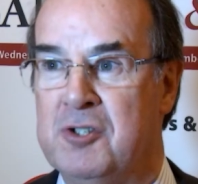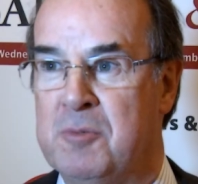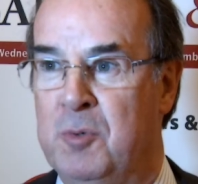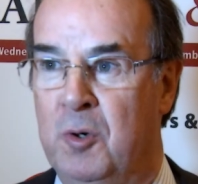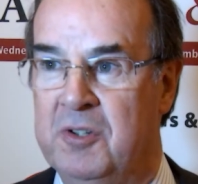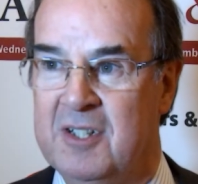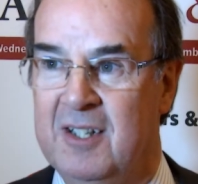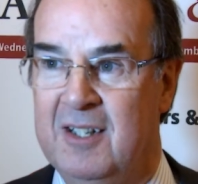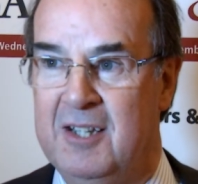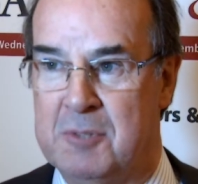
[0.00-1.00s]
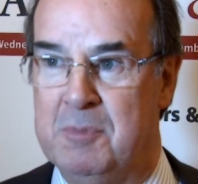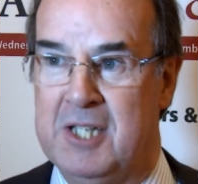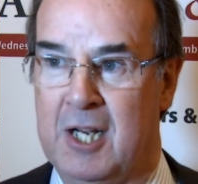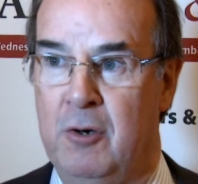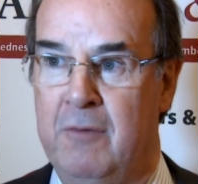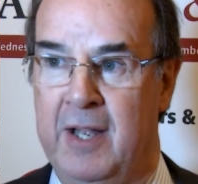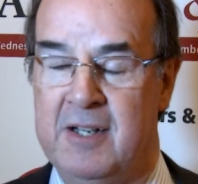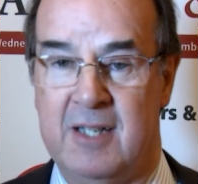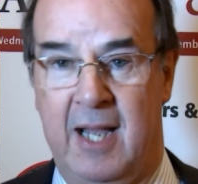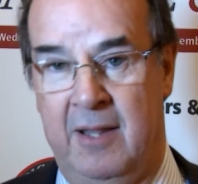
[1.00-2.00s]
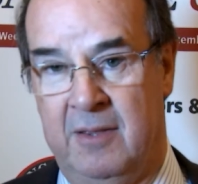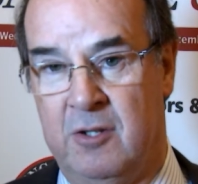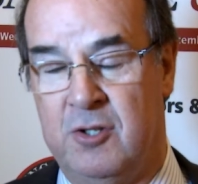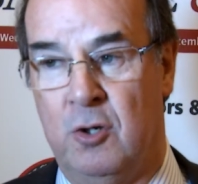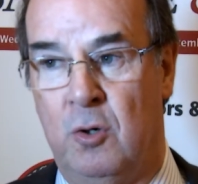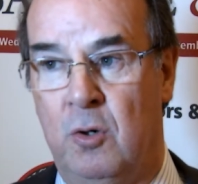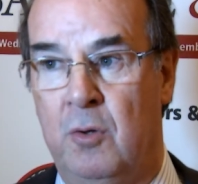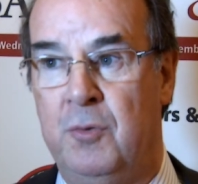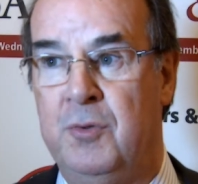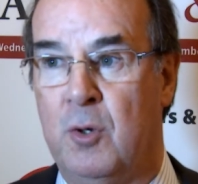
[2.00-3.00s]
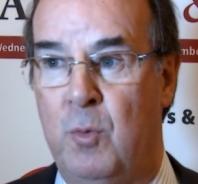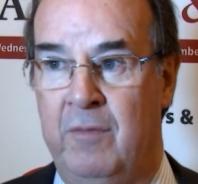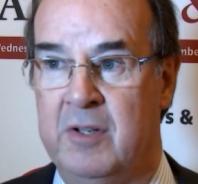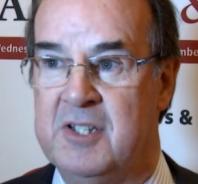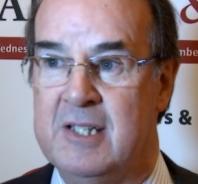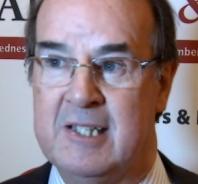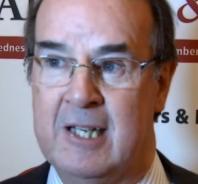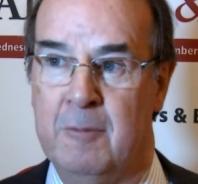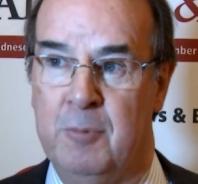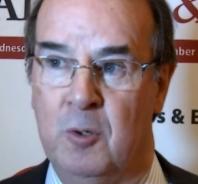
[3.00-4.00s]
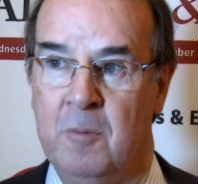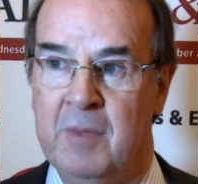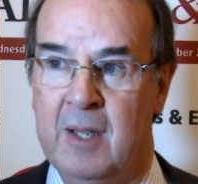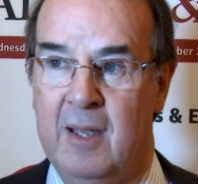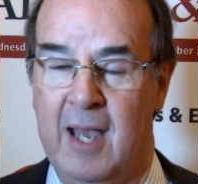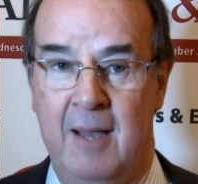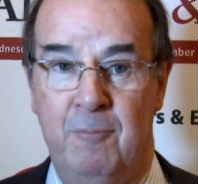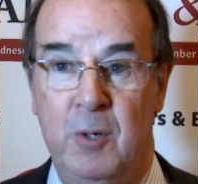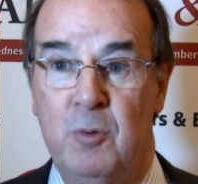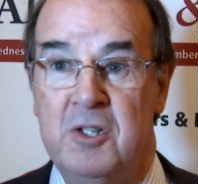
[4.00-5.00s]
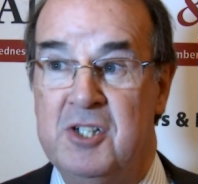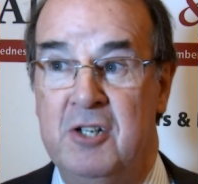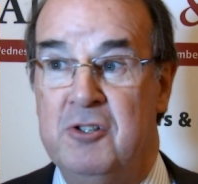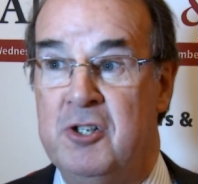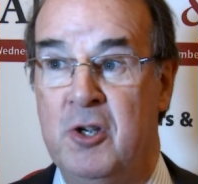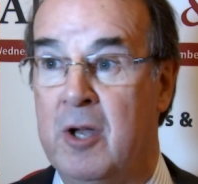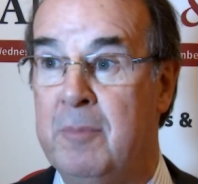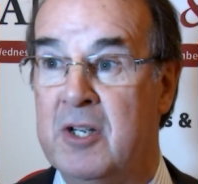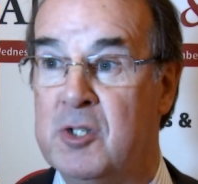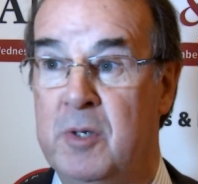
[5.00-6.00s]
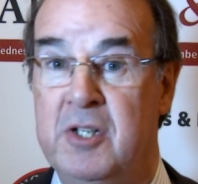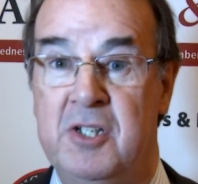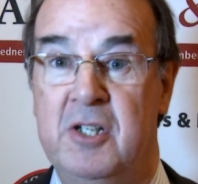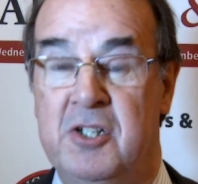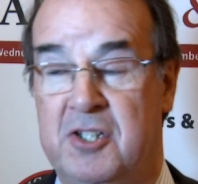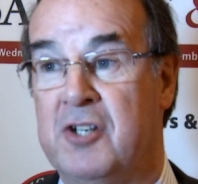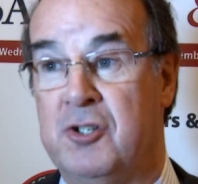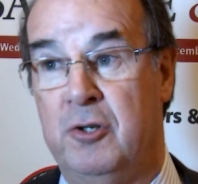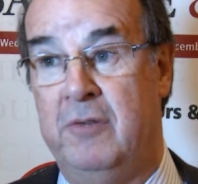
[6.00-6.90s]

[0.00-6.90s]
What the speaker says: support this particular event and your equivalent in Singapore, and we will continue to do it because it is such a good